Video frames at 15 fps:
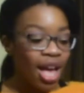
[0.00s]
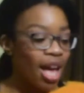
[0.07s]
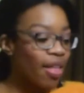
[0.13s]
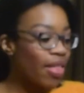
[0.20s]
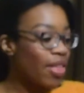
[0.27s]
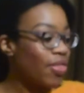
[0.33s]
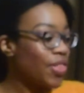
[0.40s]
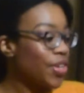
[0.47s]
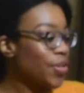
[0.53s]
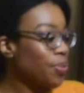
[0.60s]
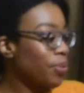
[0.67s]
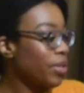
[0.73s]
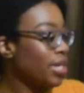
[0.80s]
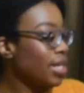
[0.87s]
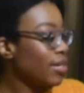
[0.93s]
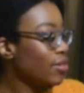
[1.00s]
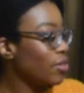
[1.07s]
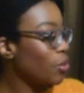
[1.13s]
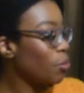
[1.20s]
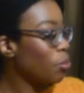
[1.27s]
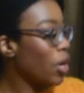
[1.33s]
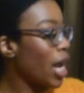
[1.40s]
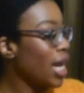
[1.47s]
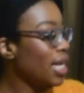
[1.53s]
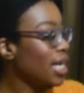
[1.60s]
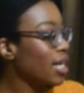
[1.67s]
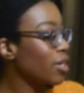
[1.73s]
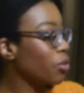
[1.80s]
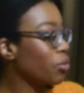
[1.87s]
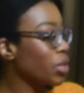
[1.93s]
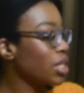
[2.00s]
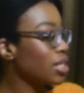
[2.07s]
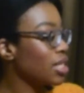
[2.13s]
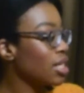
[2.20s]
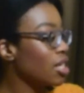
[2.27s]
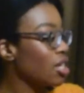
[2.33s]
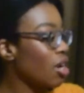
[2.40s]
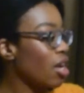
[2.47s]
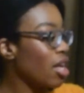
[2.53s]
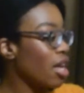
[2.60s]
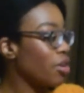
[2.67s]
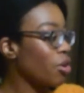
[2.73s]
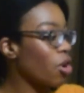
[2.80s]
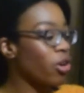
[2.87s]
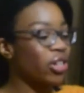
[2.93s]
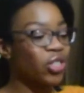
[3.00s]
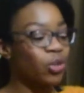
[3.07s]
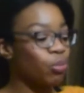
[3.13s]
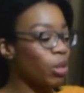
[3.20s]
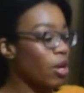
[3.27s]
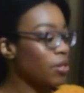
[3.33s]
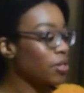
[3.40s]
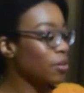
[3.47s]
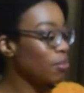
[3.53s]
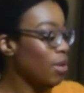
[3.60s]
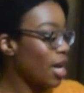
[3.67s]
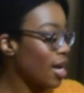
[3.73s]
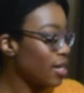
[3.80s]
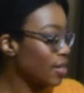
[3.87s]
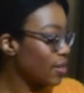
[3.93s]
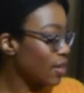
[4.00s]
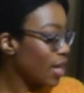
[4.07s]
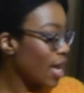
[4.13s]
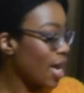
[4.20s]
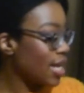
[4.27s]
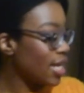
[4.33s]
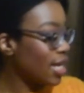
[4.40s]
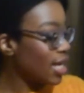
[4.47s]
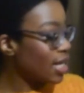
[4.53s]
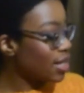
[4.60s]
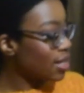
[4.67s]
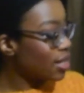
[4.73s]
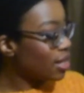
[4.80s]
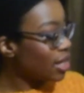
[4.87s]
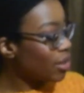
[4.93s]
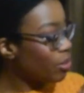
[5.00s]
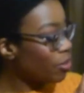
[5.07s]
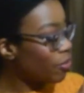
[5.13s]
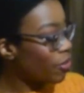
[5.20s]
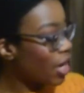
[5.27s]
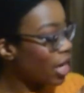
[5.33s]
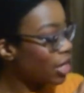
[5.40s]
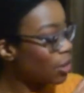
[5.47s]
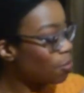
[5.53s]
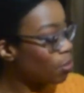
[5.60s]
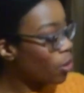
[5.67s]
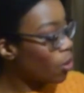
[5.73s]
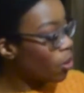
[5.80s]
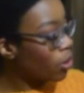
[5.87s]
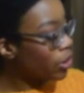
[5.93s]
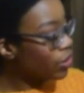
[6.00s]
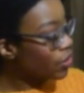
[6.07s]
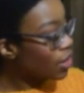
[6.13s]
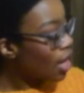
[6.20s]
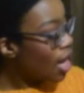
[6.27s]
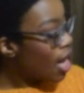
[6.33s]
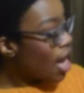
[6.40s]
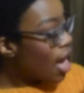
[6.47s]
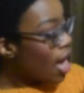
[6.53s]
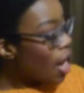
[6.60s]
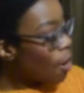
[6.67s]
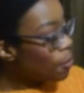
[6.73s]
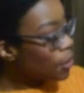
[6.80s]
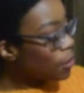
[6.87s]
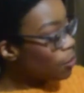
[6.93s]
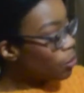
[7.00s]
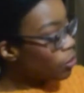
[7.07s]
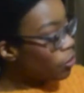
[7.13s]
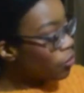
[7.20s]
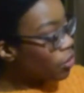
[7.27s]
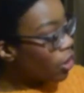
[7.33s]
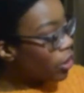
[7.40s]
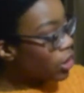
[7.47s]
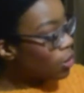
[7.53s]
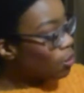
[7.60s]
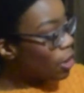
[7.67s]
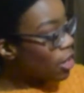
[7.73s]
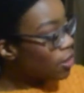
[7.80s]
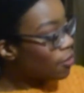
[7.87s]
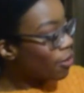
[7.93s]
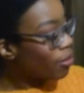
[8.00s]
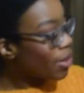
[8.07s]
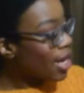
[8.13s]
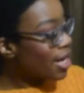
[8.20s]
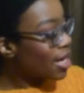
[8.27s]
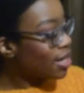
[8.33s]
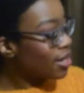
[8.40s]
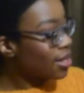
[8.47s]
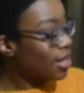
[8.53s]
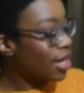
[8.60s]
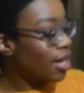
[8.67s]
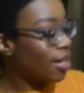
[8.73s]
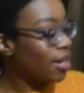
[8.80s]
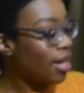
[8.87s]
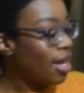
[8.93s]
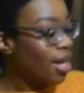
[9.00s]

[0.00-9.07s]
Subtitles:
And then this one is the Brightening Green Tea and Orange Blossom Mask, and it instantly refines pores, helps improve dark spots for radiant skin.